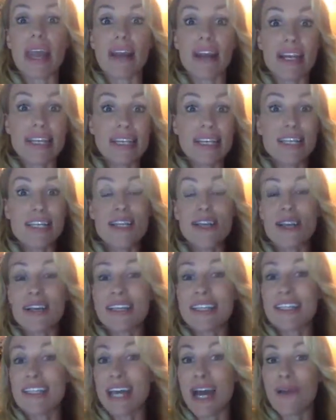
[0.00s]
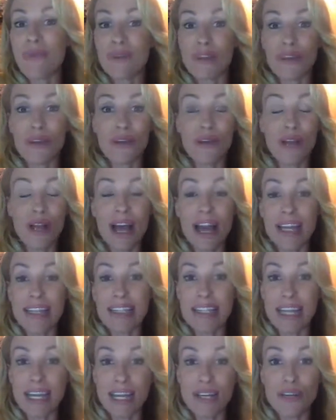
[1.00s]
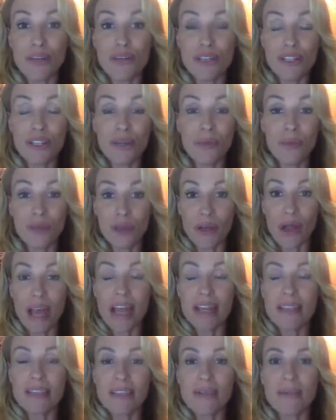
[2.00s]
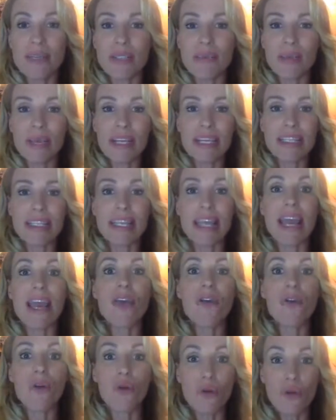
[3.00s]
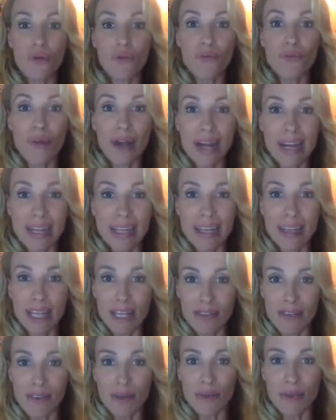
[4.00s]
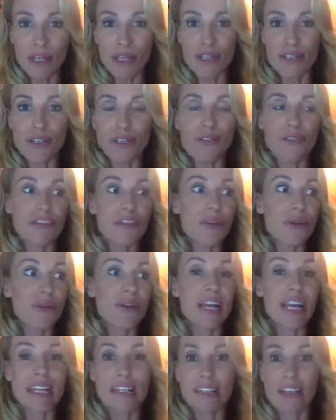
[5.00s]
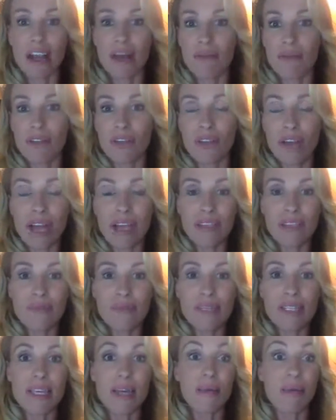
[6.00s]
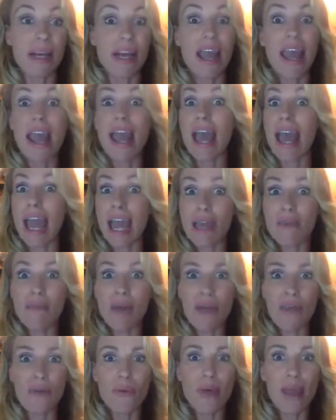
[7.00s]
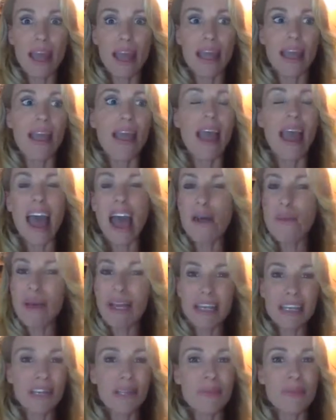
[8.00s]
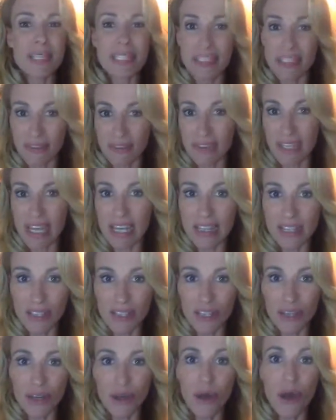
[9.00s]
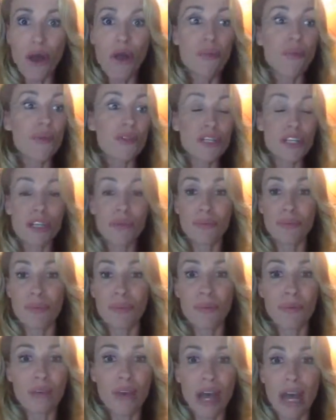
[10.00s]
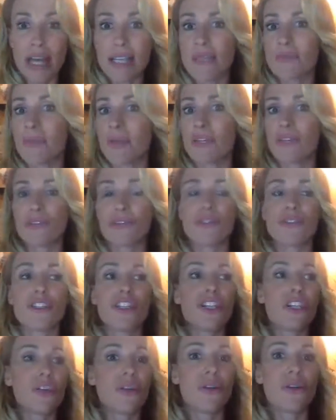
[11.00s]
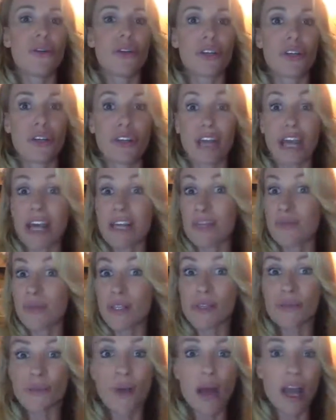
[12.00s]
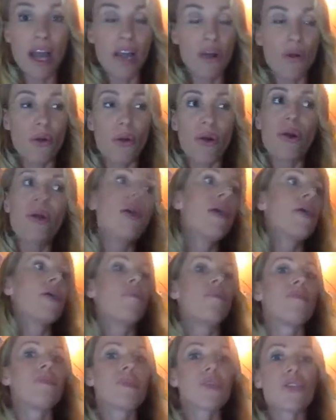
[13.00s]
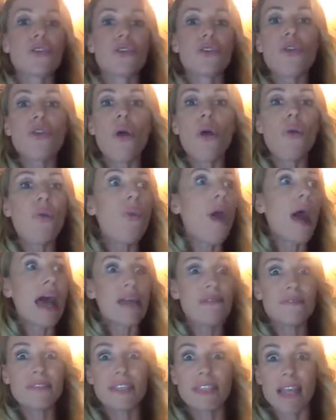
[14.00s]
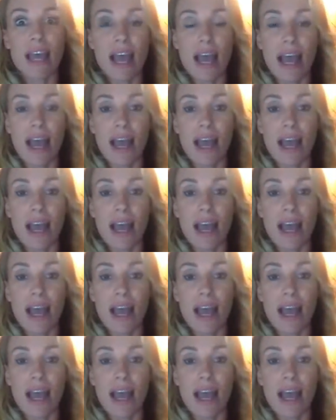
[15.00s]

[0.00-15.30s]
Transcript: I said to her, start with your clients in your shop, your customers, because they're already loving what you do. So next time your customers come in, hey, by the way, how about you let me deliver these to your home or to your husband or to your husband's work, or to your wife's